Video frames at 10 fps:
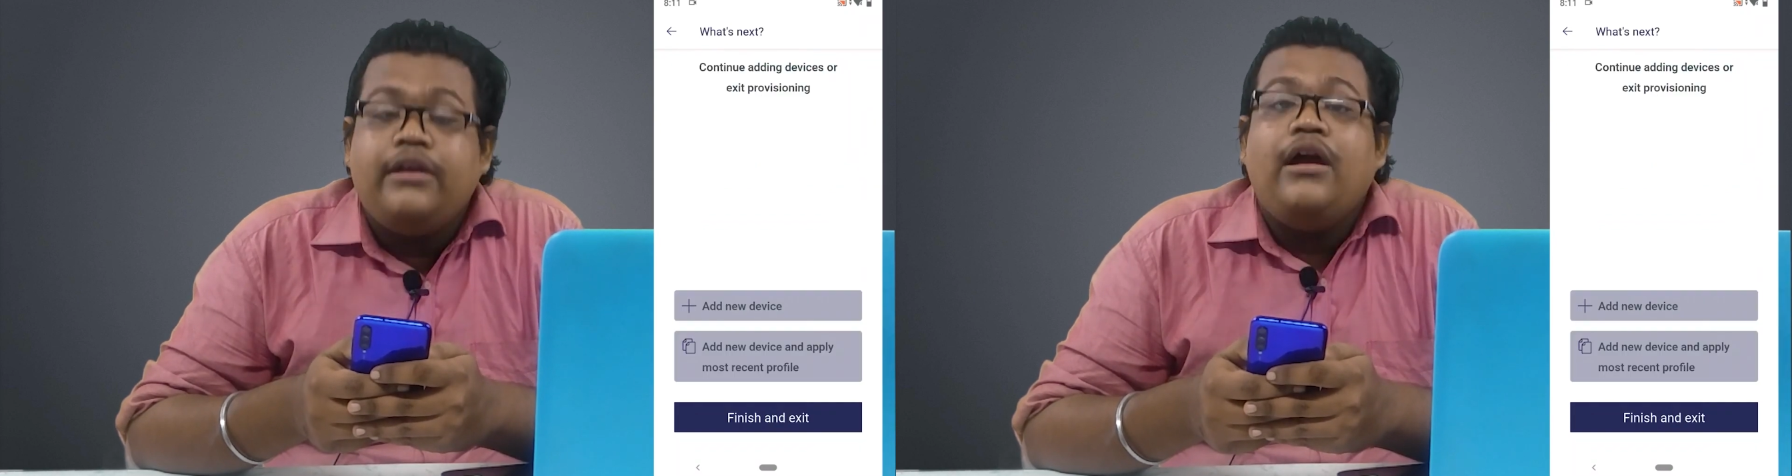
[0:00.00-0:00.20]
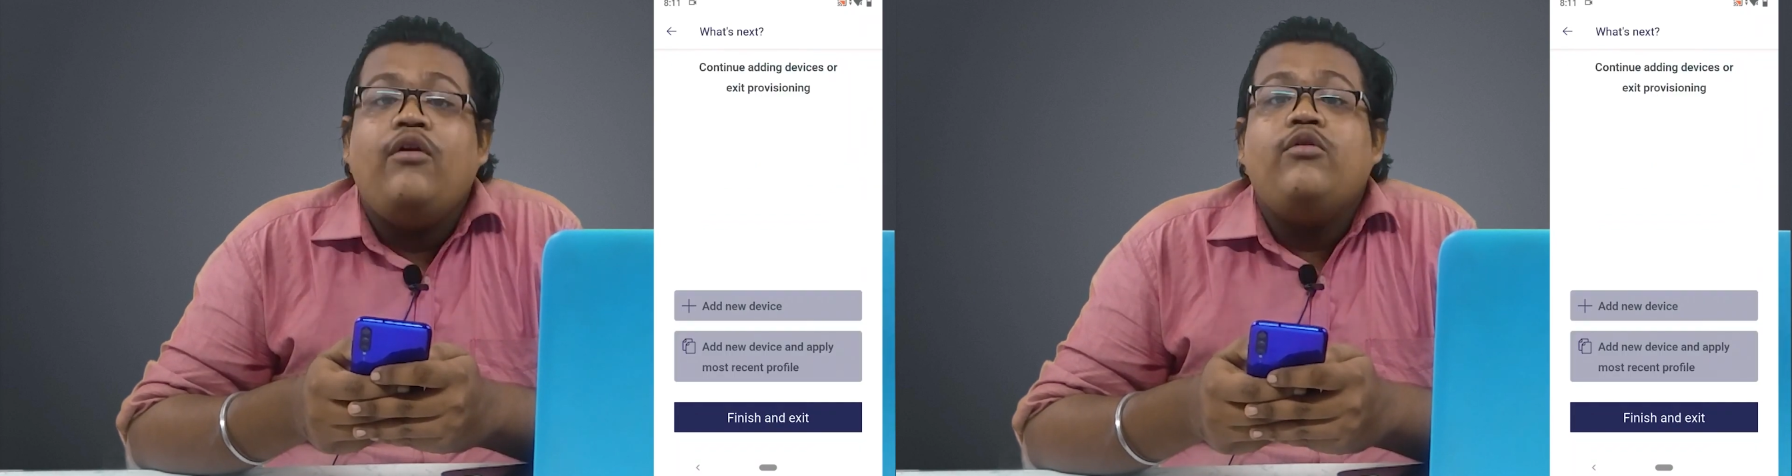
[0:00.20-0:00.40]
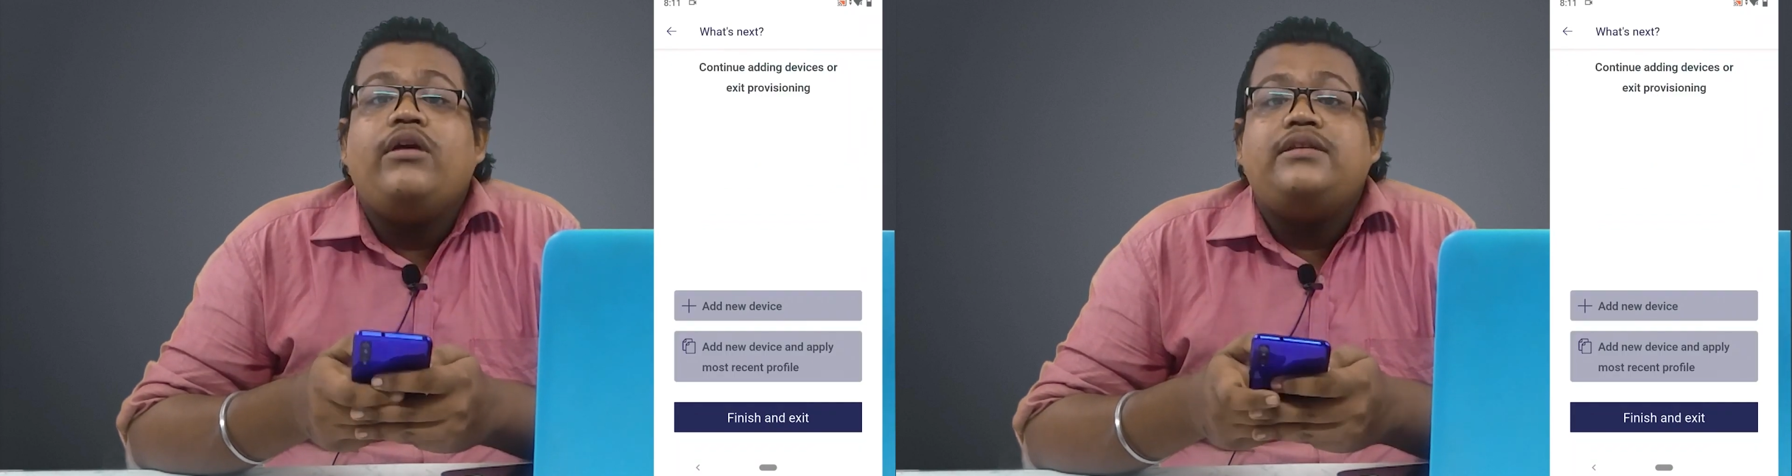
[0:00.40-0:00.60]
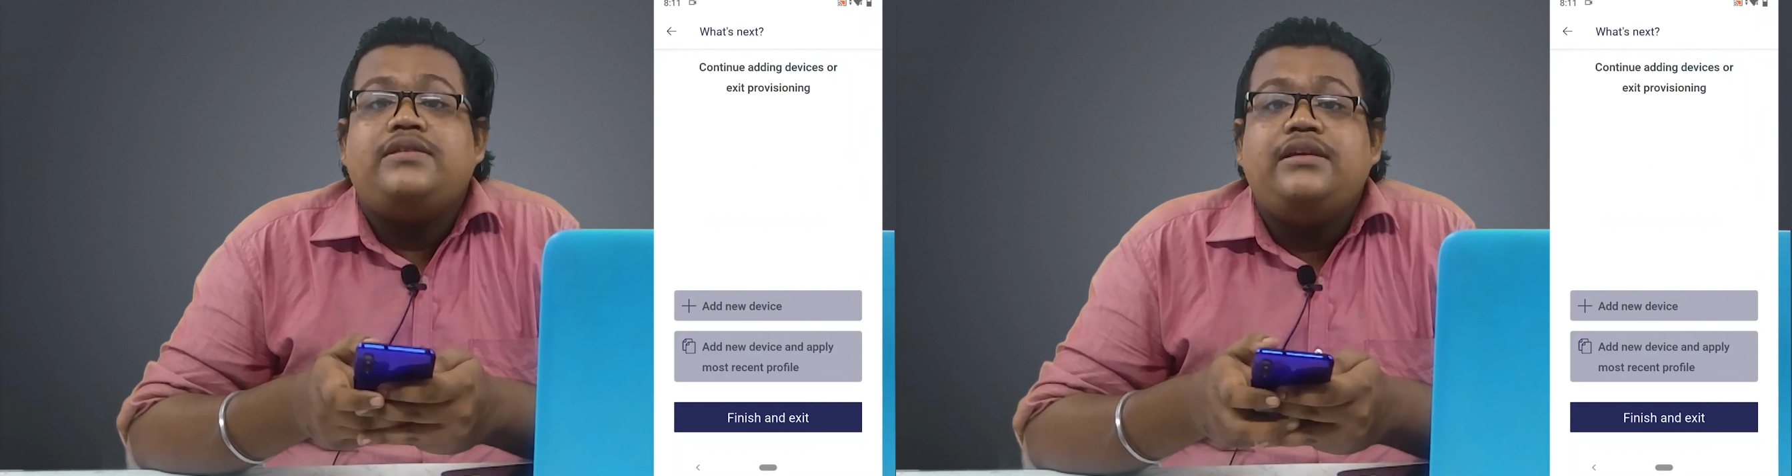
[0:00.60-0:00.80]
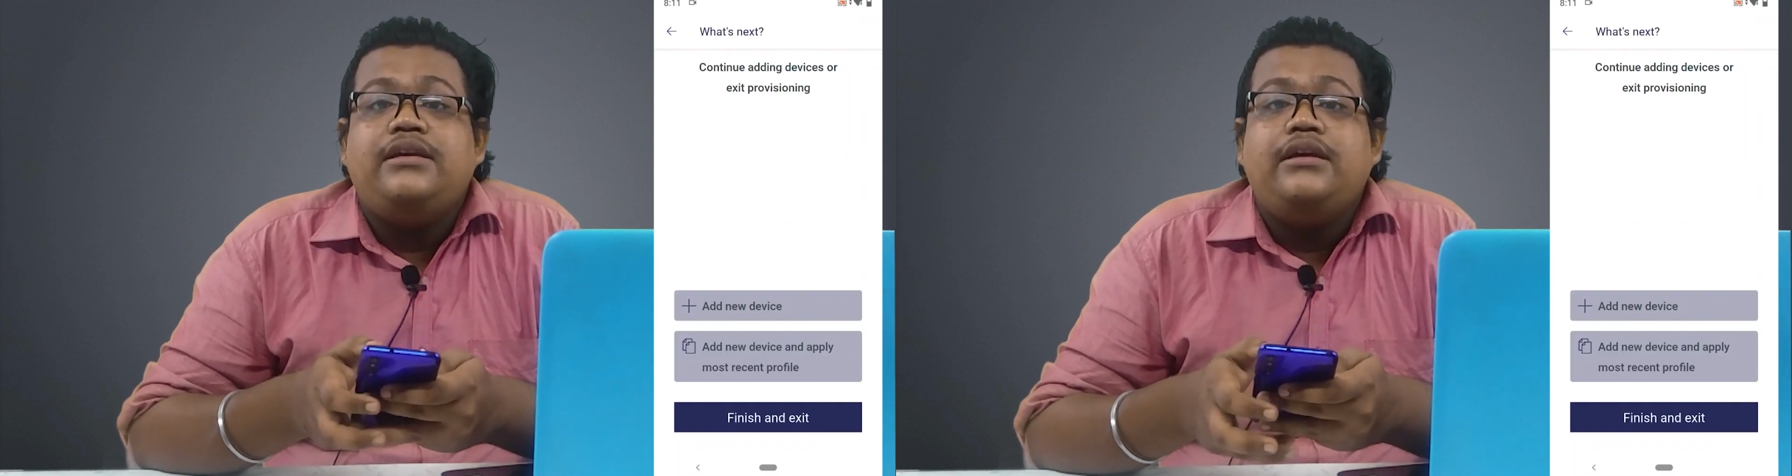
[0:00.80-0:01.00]
Now you can
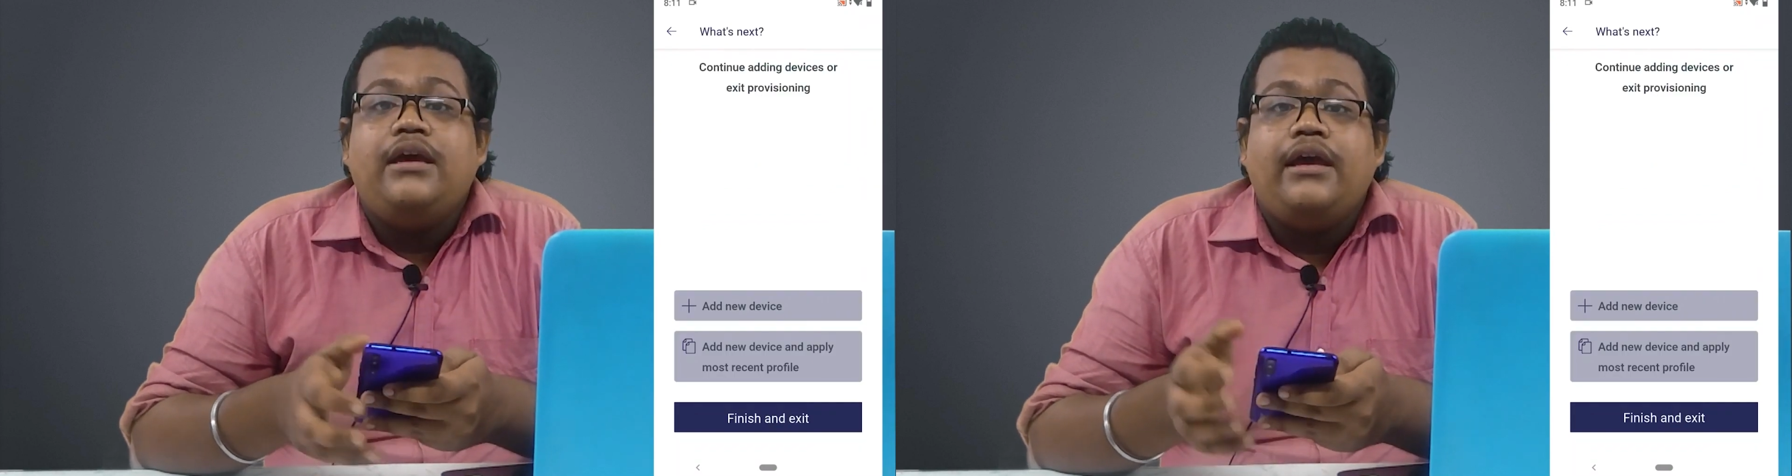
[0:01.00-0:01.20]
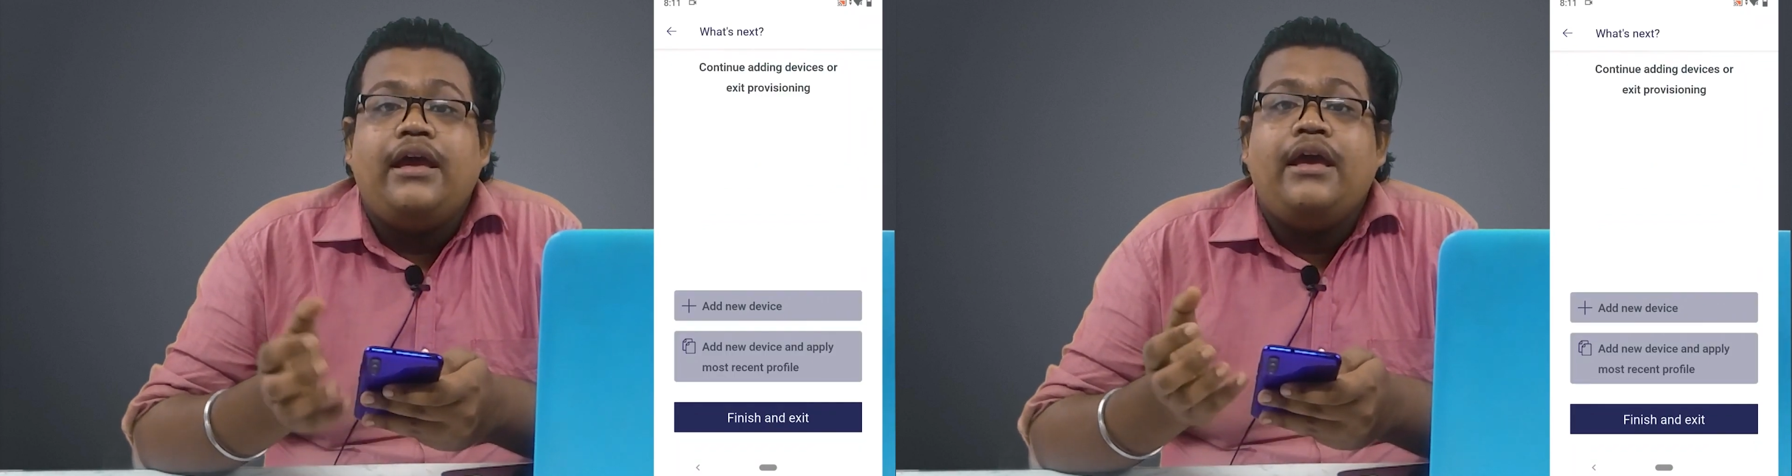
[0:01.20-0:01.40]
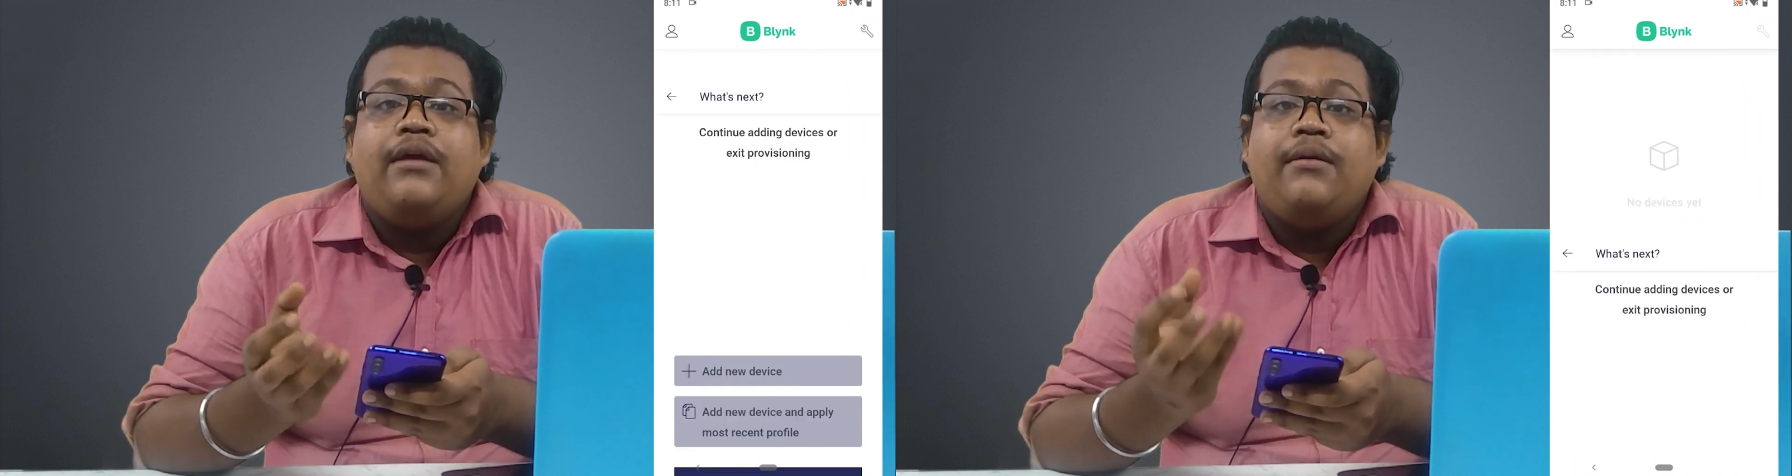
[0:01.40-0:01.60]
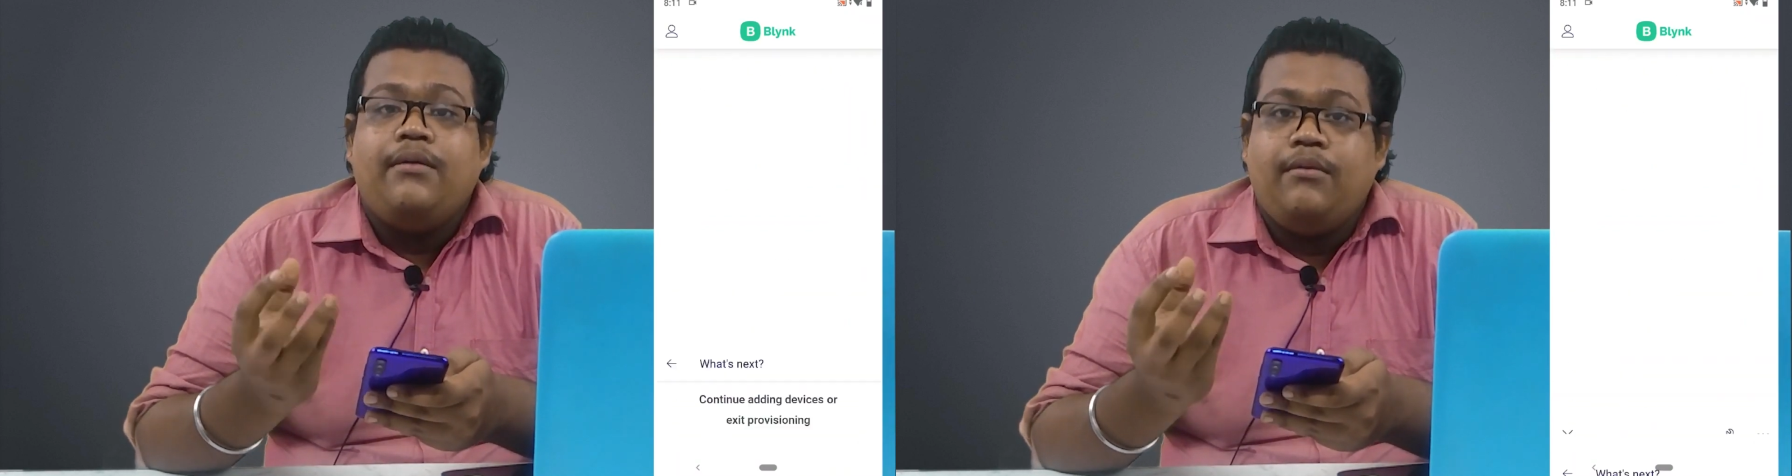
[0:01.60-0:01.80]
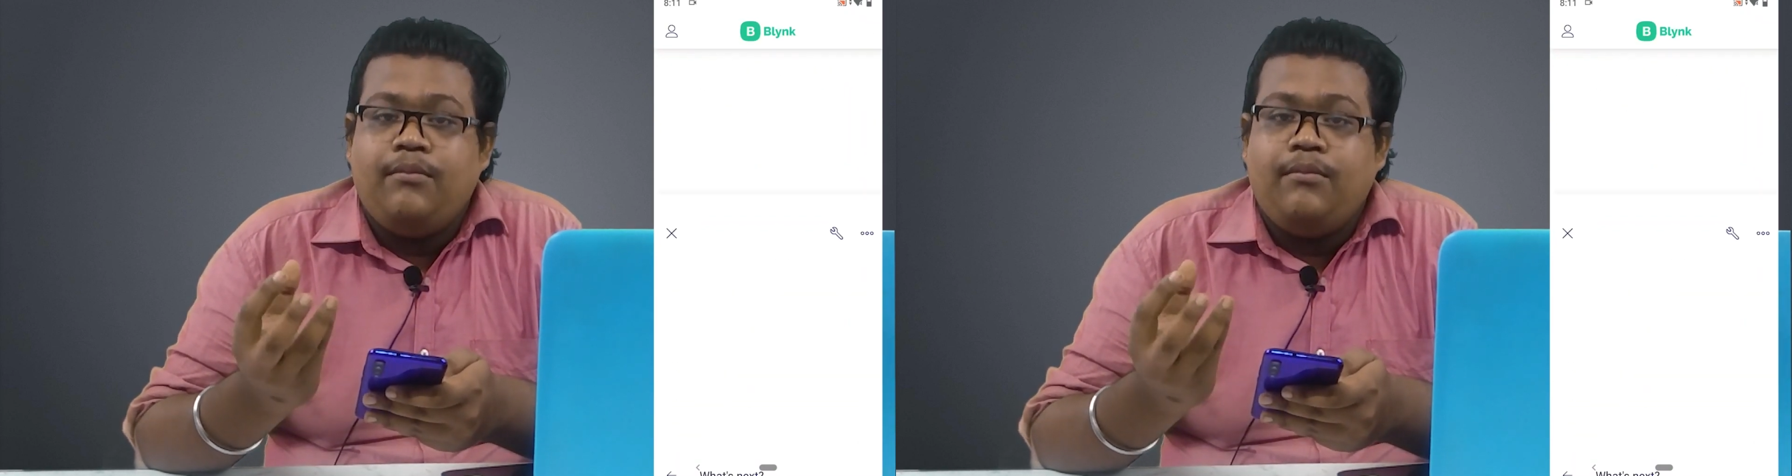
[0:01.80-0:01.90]
see a